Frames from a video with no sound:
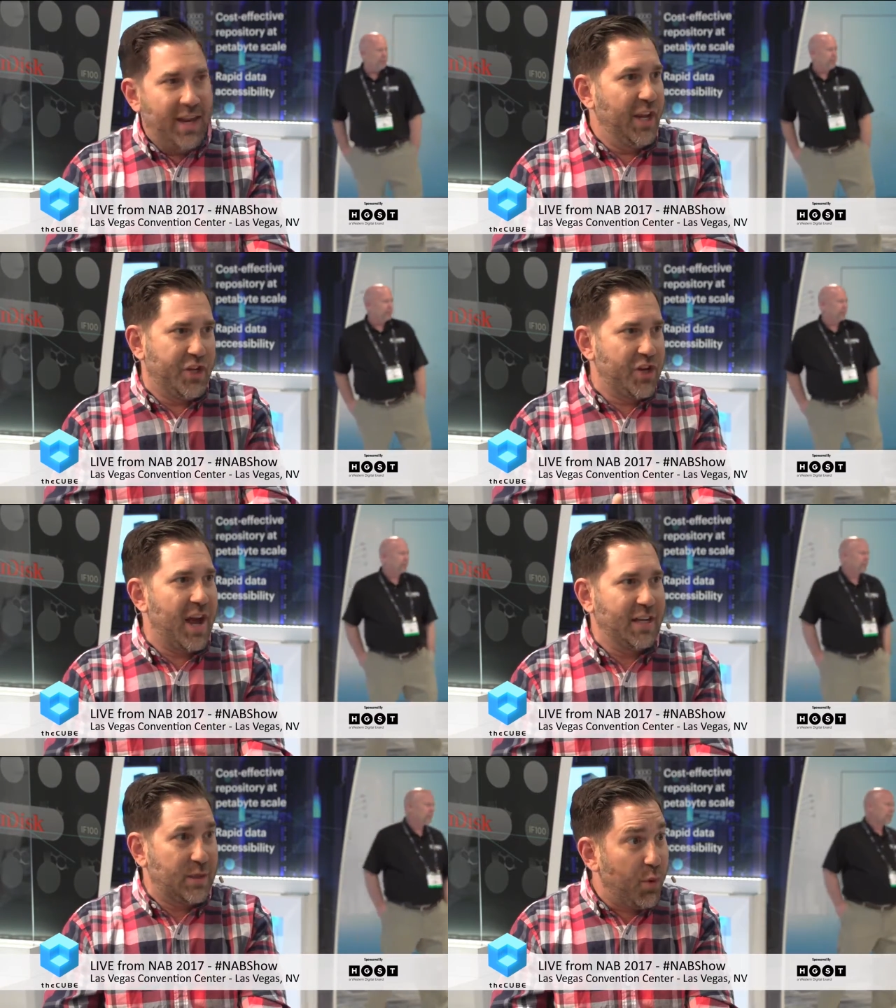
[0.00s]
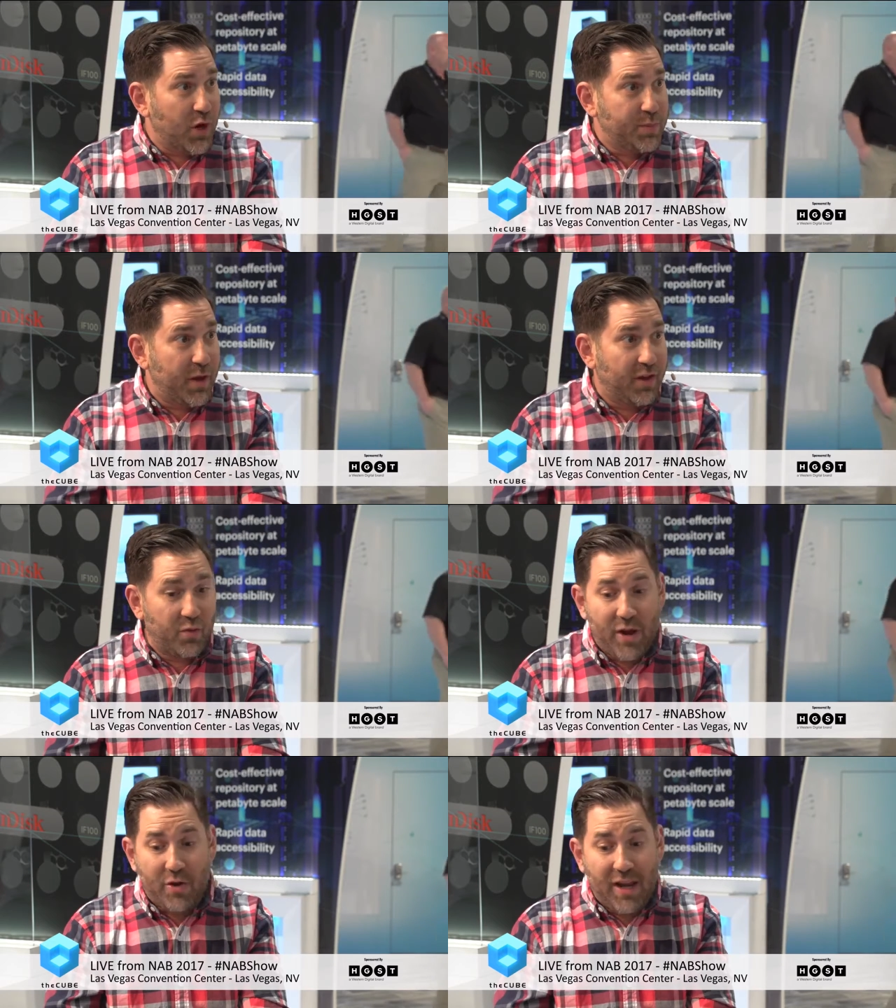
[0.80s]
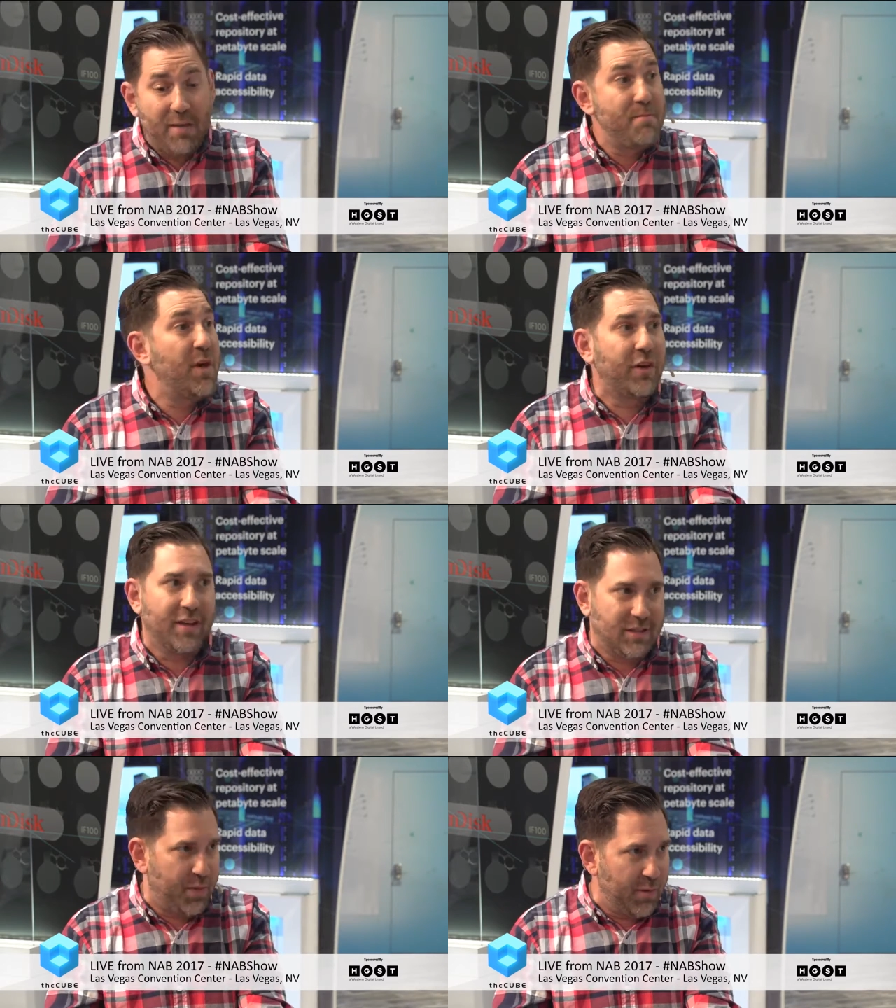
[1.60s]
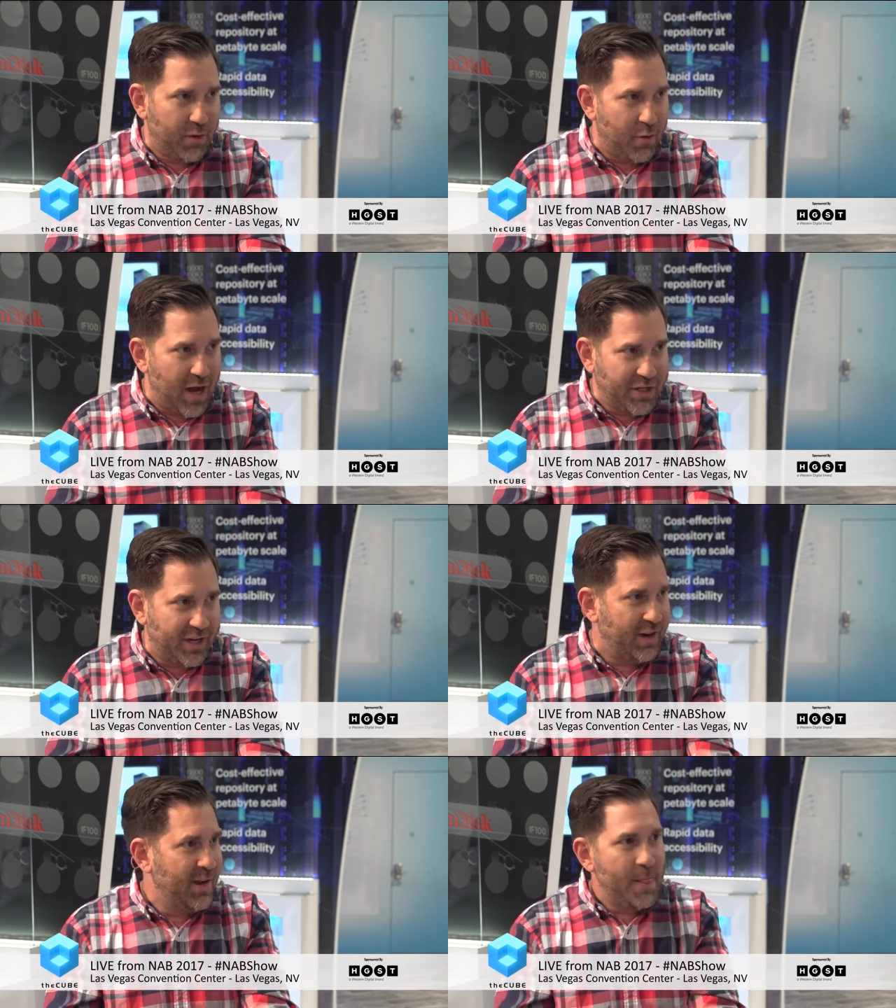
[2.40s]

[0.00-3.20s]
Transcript: niche kind of sports because we don't need millions of people to watch it.